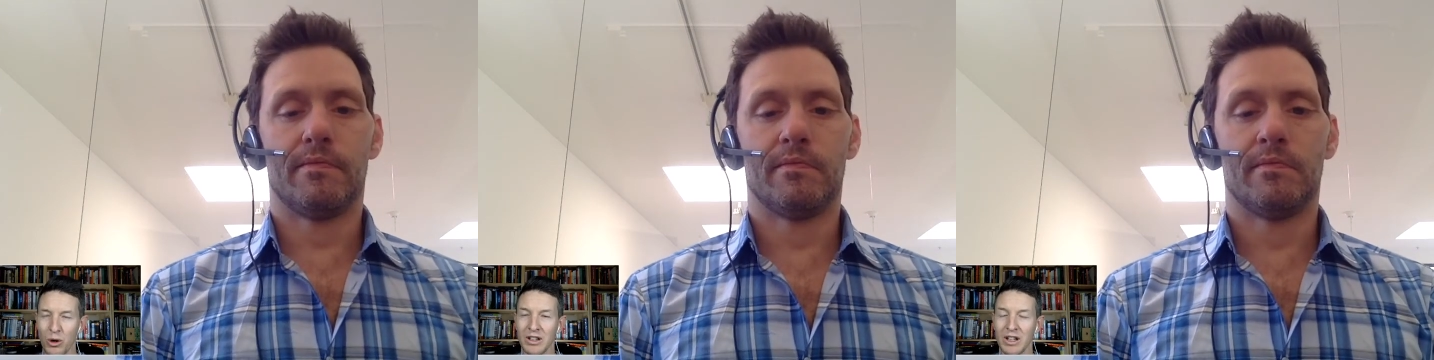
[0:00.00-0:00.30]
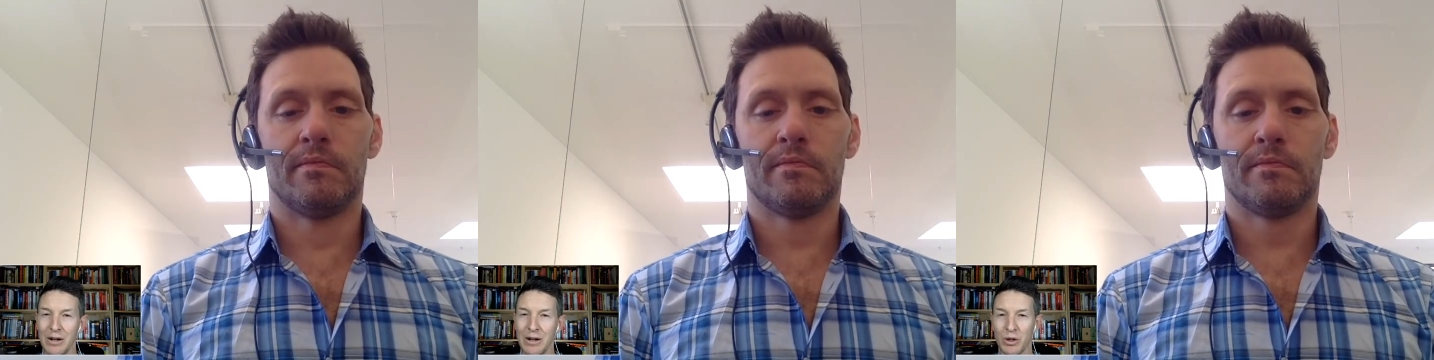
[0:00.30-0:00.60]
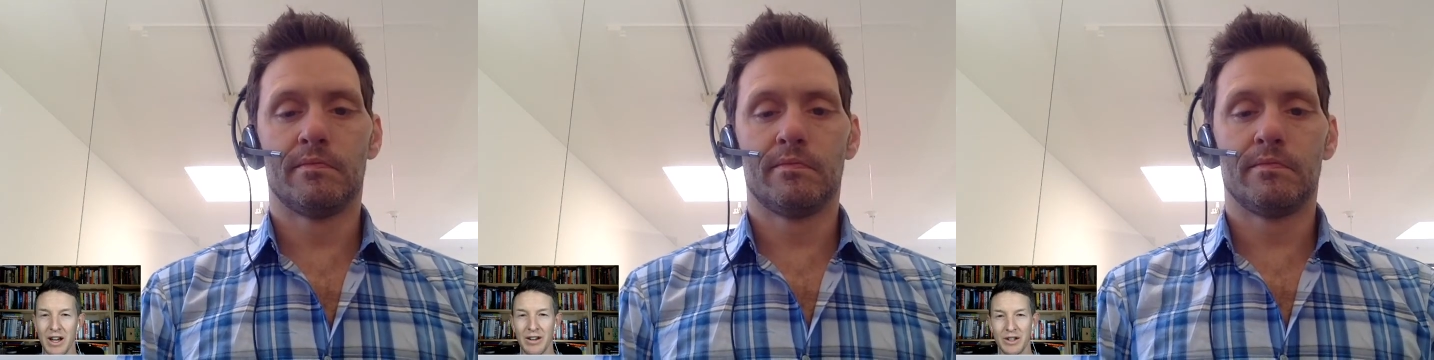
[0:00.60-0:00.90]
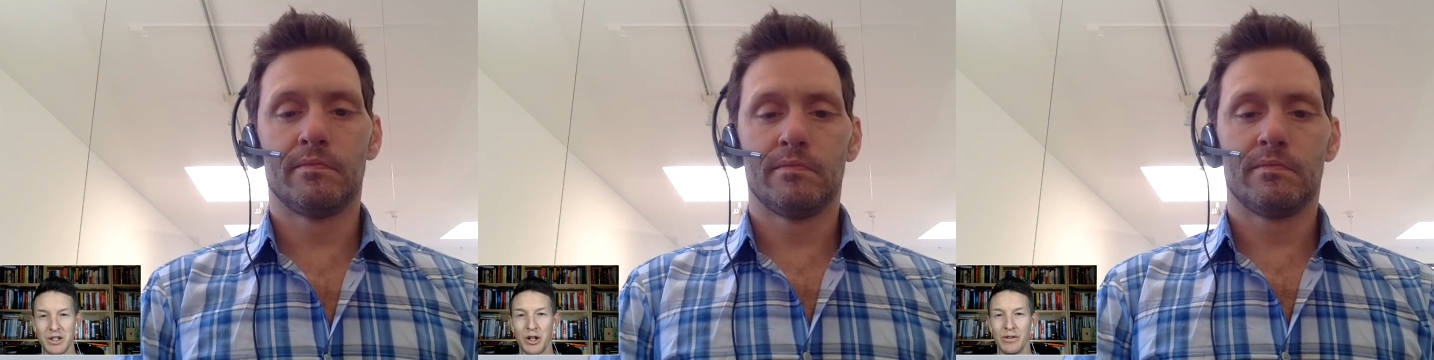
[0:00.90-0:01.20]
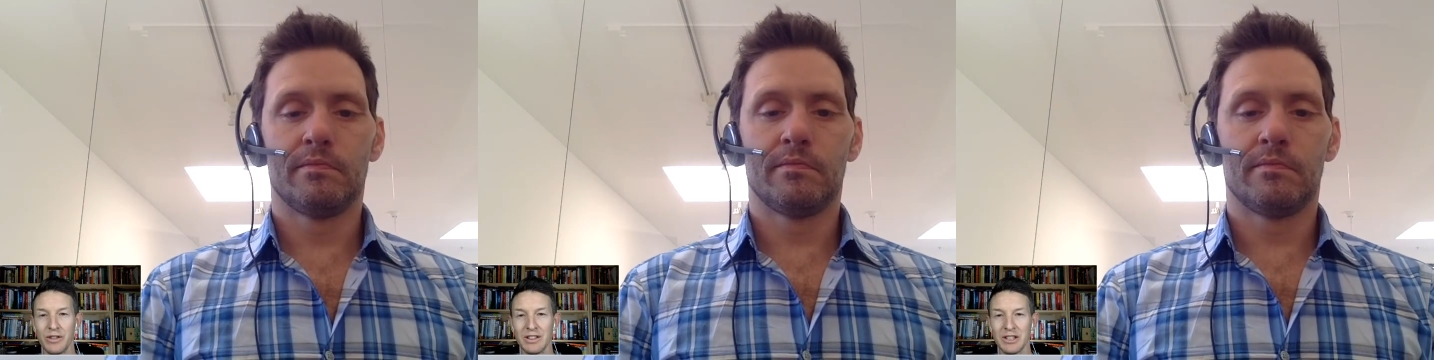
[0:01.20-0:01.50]
Speaker 1: line with kind of the
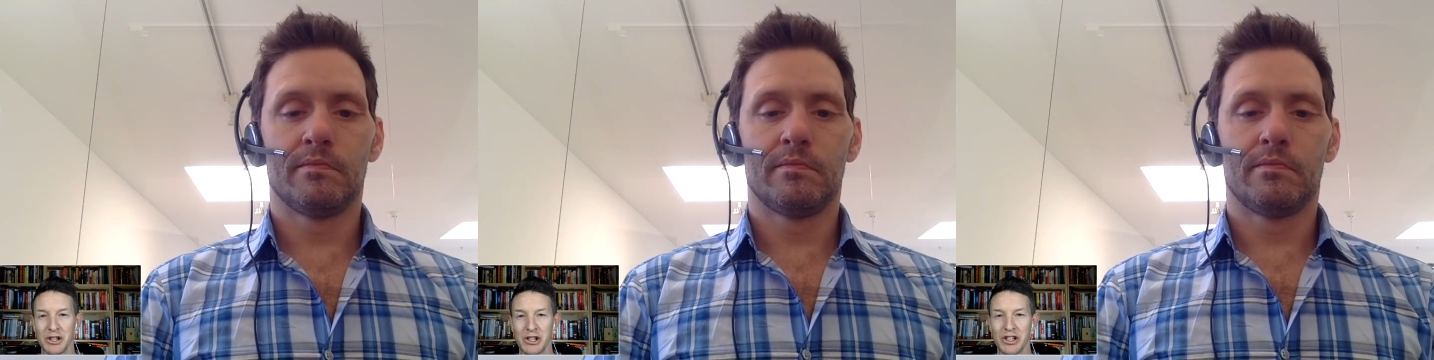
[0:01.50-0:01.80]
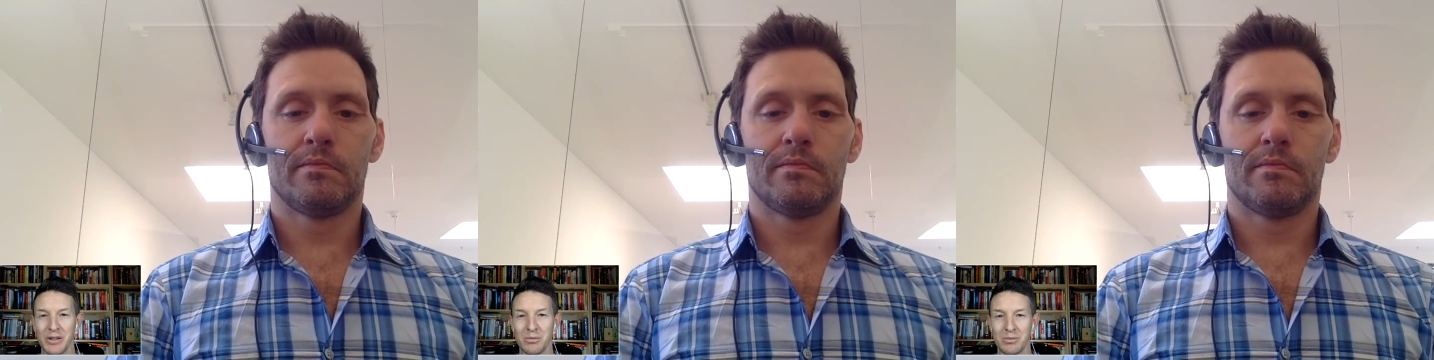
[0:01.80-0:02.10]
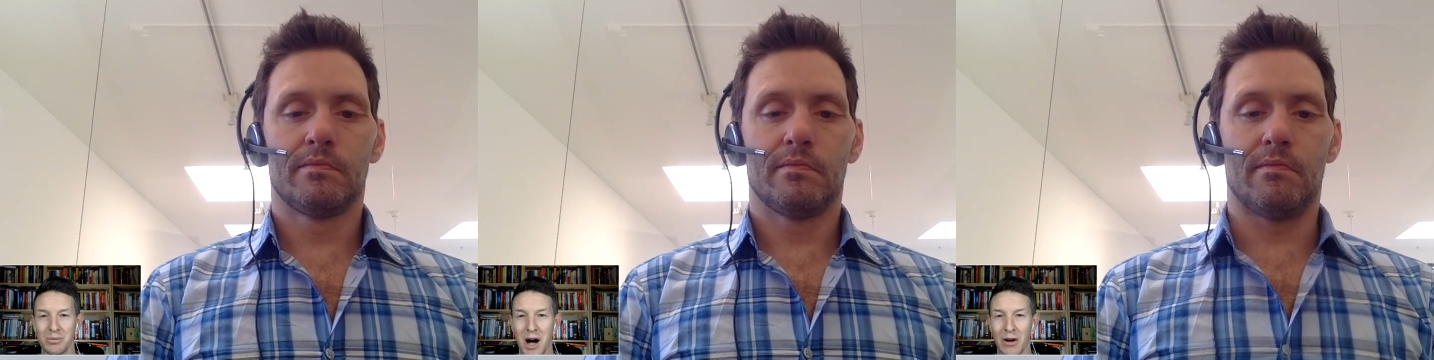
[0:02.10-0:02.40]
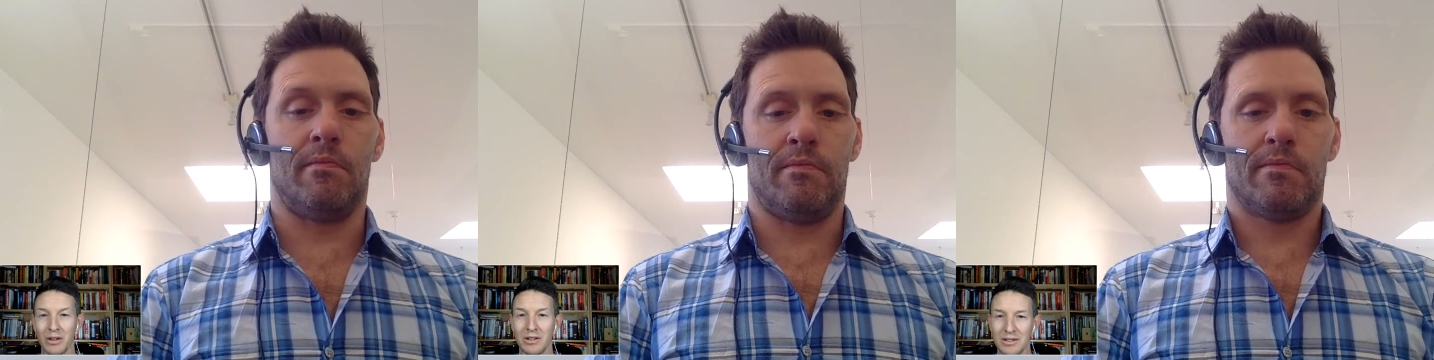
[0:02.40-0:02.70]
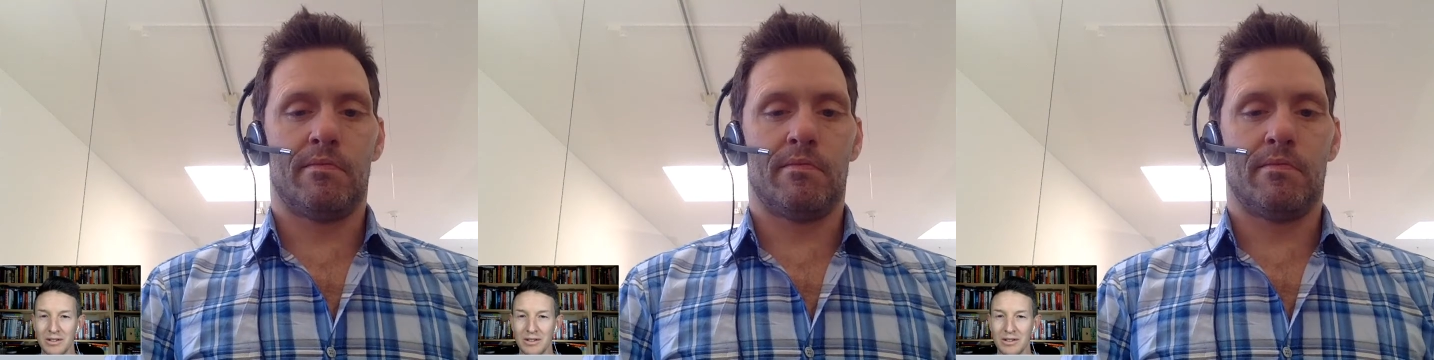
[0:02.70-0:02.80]
servant leadership model,